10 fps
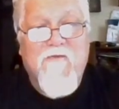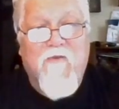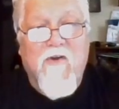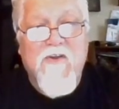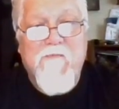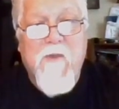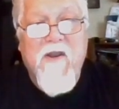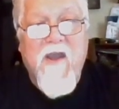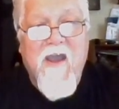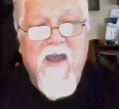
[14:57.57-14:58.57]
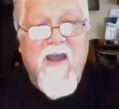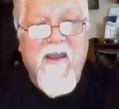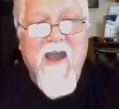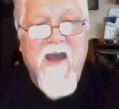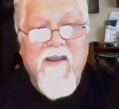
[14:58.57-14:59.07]
full speed ahead, I
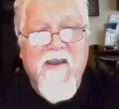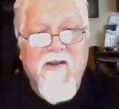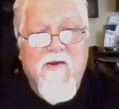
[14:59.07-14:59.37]
gotta get a